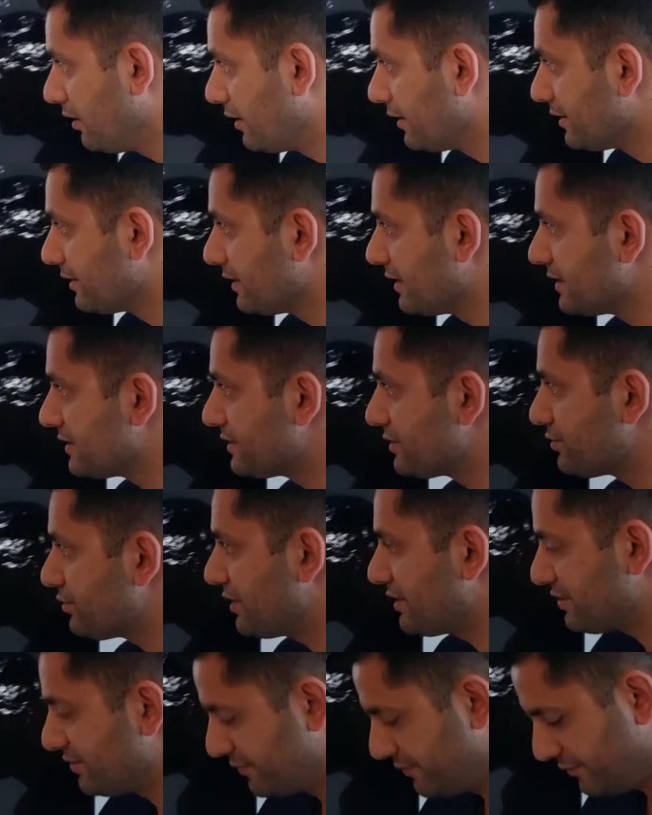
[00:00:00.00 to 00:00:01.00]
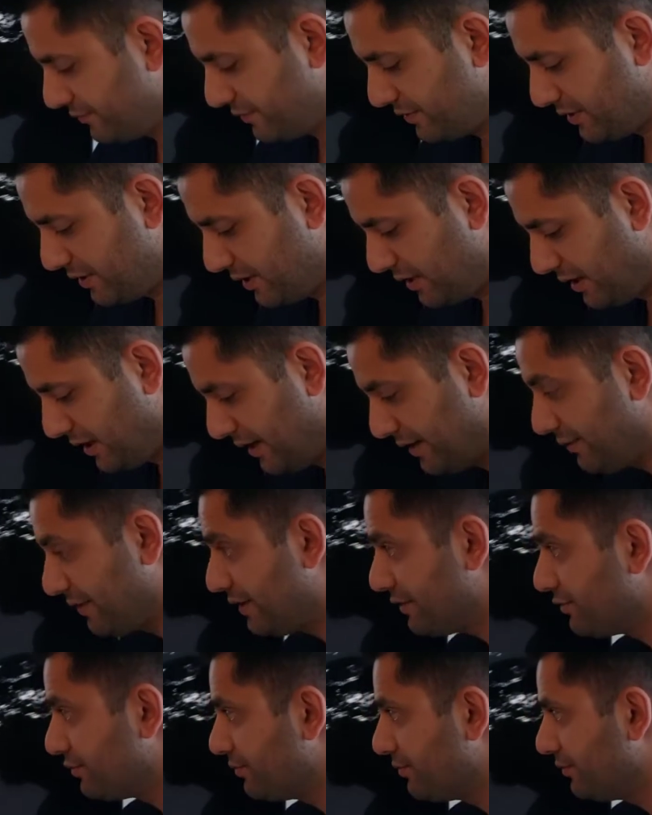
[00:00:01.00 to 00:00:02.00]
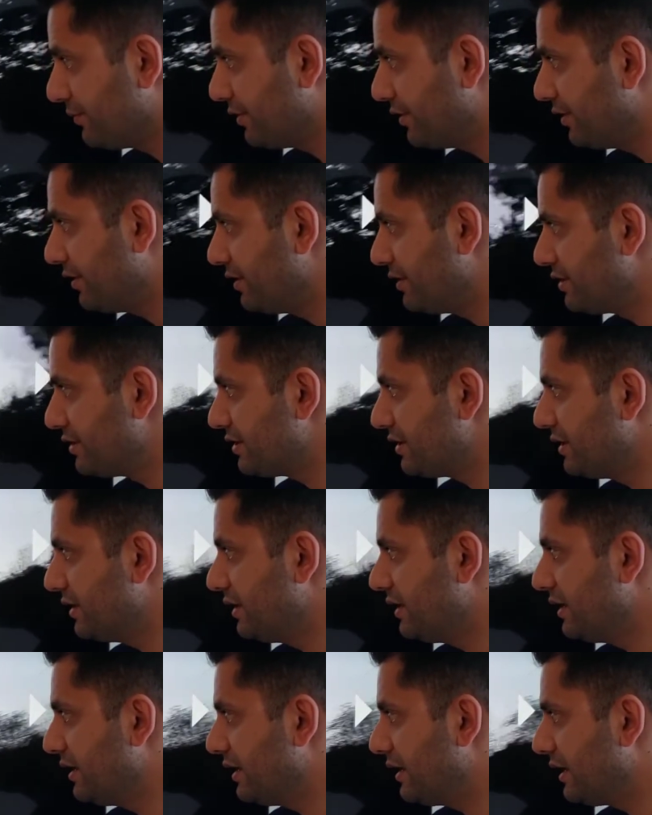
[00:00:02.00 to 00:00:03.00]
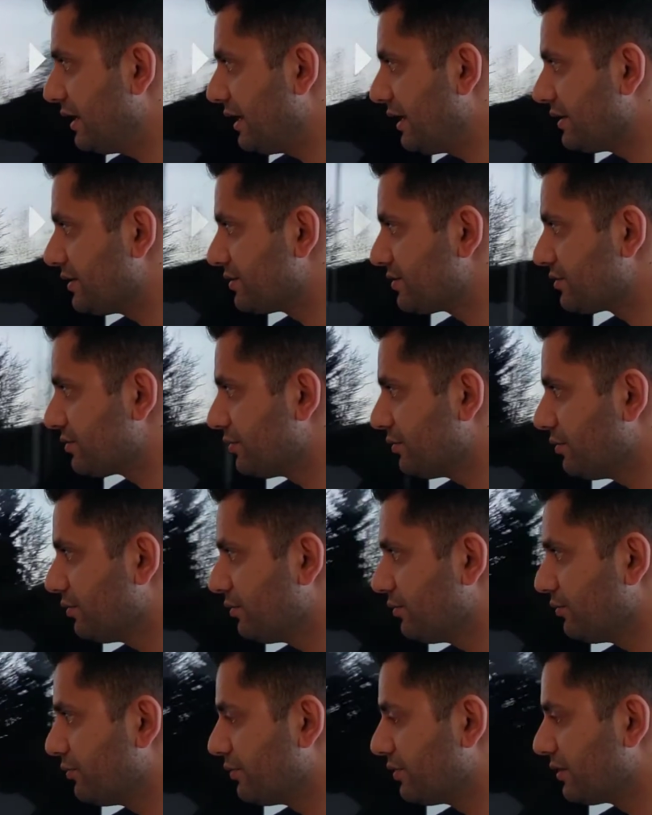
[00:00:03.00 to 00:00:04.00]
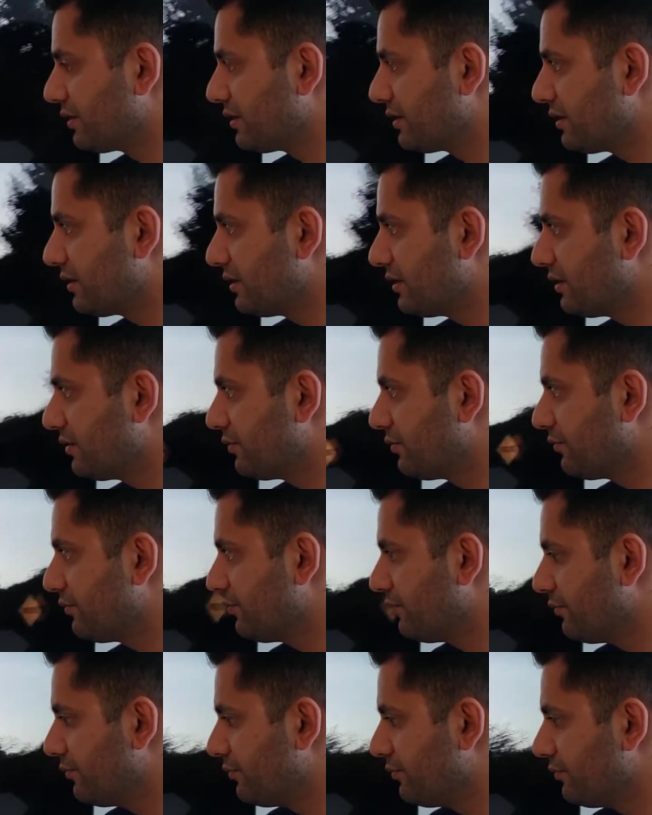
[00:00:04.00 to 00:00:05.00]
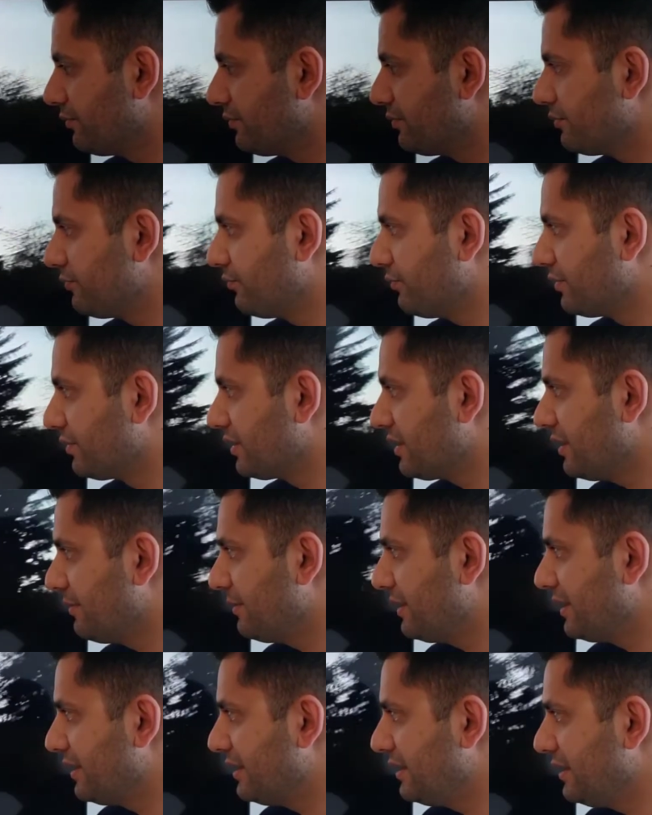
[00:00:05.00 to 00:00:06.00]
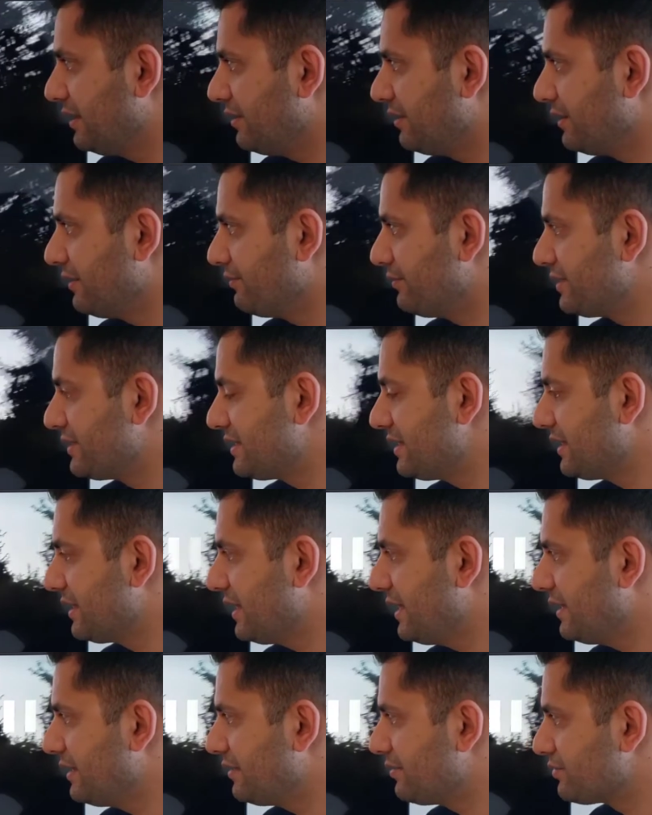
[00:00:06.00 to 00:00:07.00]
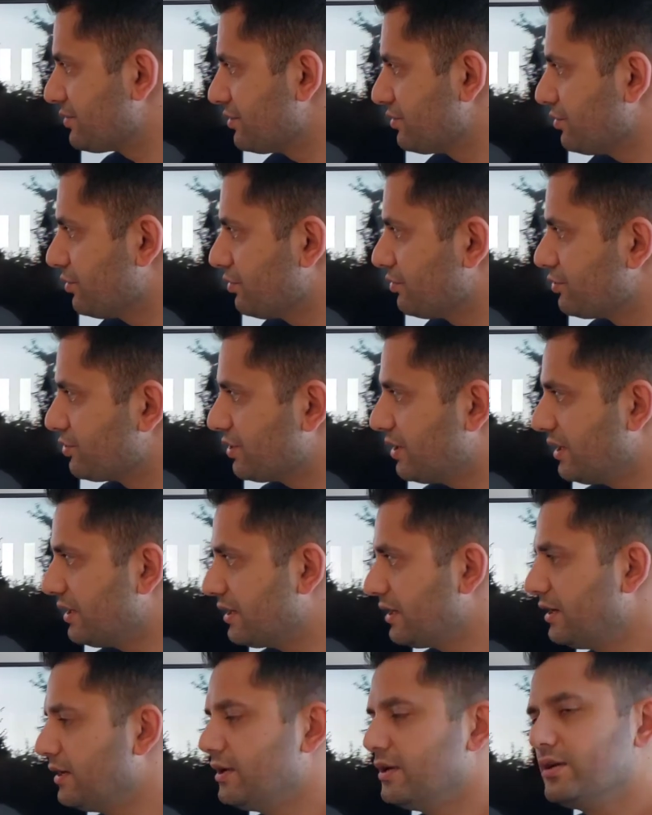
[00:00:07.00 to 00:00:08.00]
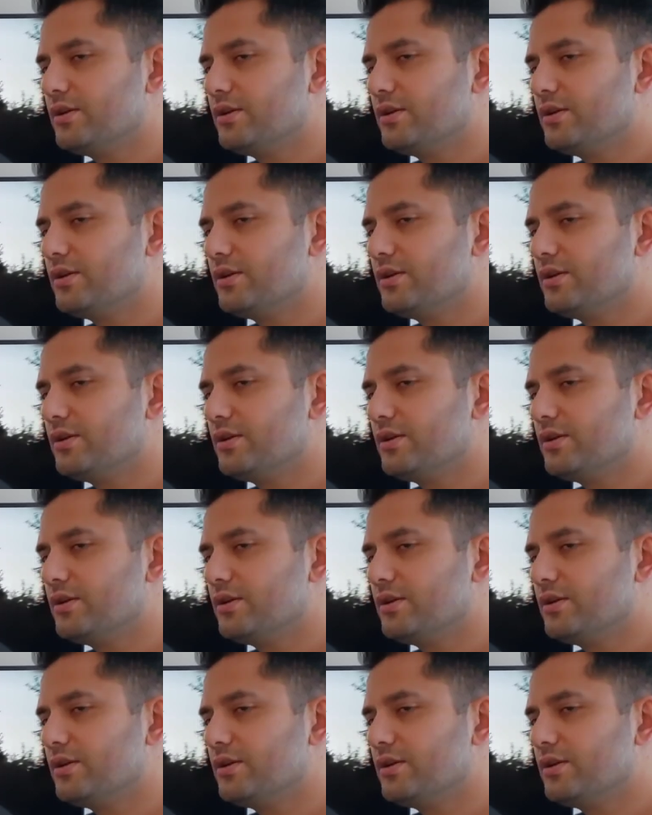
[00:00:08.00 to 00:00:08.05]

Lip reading: on this stretch of the highway to merge, and so we're coming in here and we're seeing, hey, there's a tow truck.